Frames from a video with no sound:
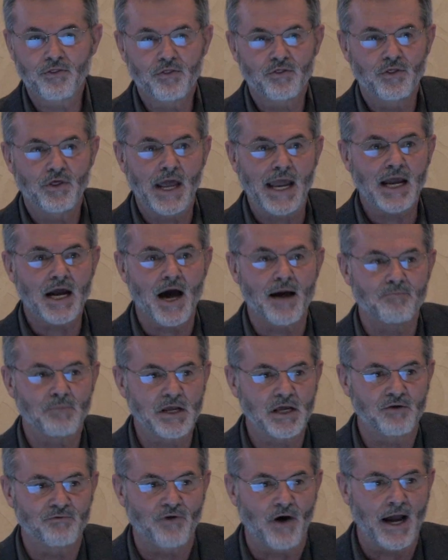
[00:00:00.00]
They got me
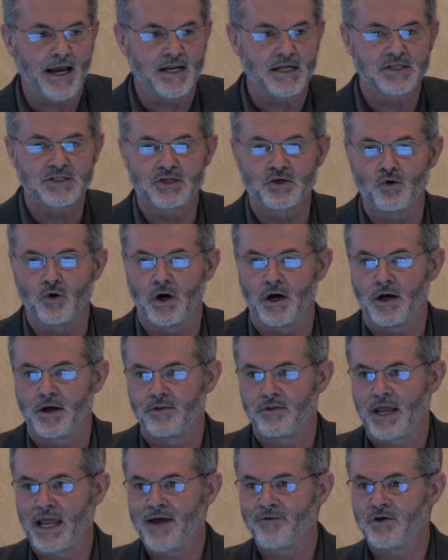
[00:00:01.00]
invited to
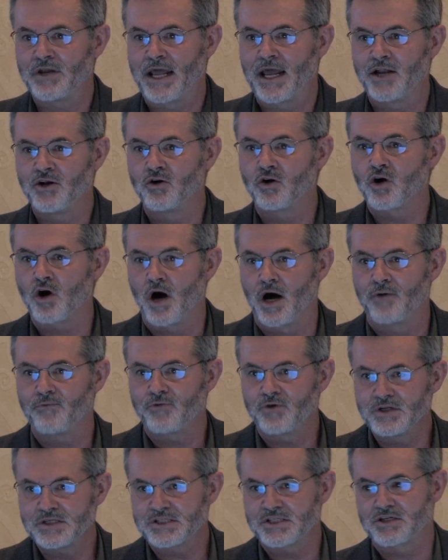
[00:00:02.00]
they have an annual
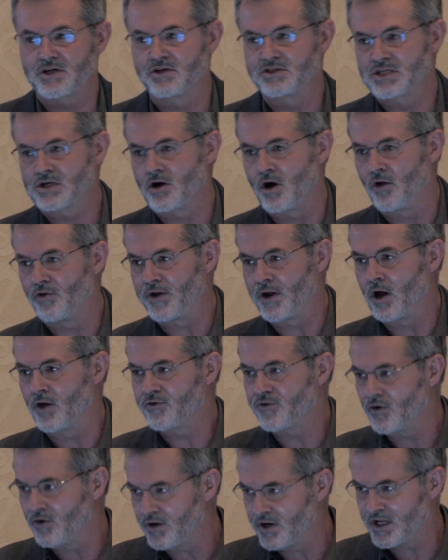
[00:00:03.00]
conference. It's called the
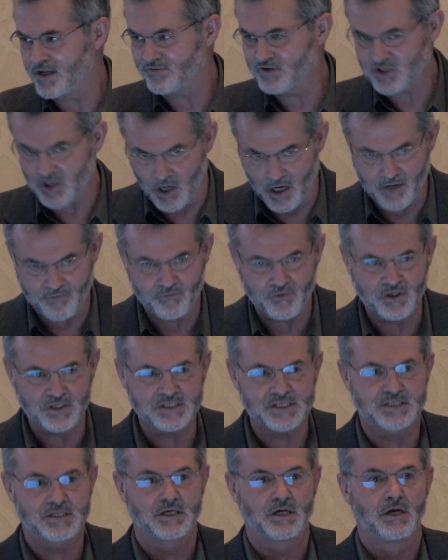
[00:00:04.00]
Alternatives
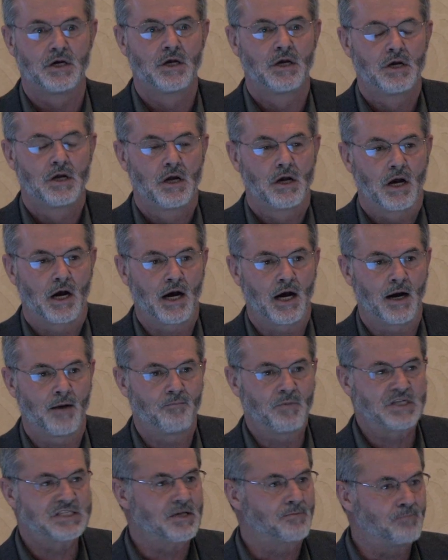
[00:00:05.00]
Conference.
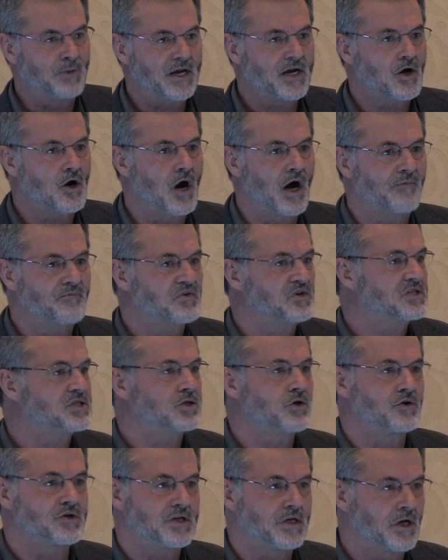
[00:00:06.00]
It's a big conference,
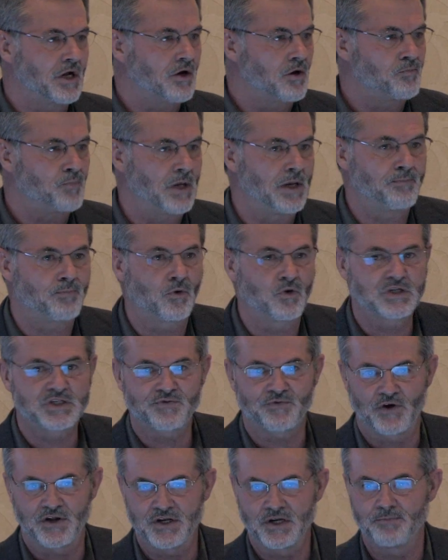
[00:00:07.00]
1,300 people. It's
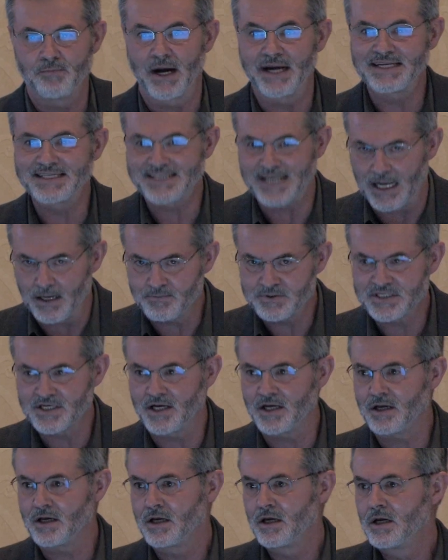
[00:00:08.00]
funded by
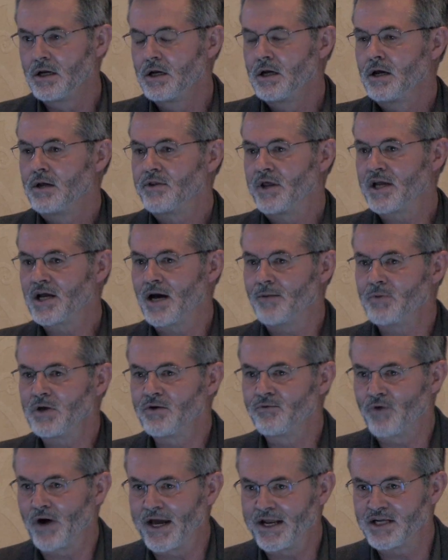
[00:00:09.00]
SAMHSA. They got me
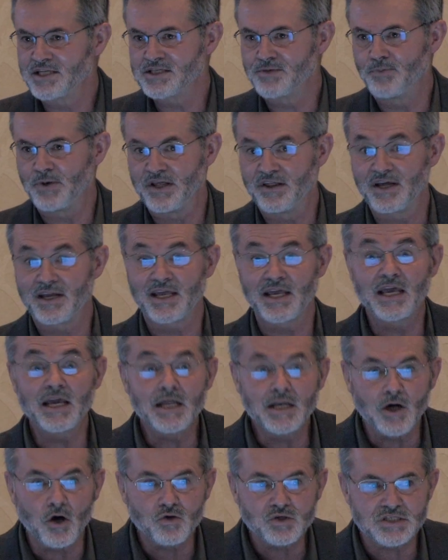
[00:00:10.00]
invited to be the
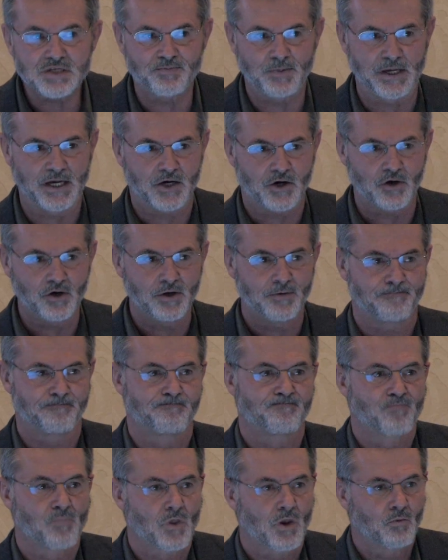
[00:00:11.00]
keynote speaker,
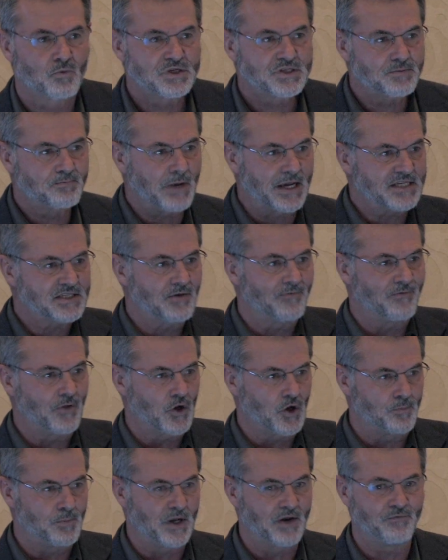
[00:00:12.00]
which makes a
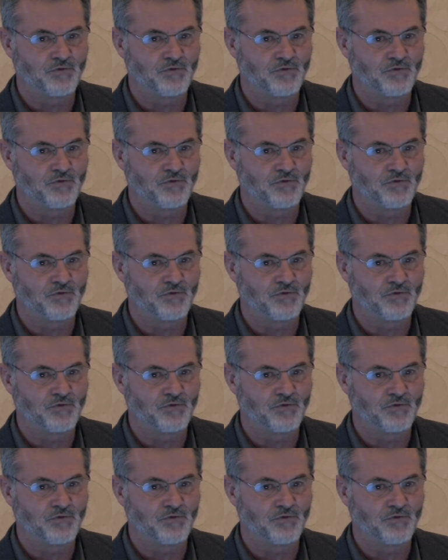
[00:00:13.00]
little bit of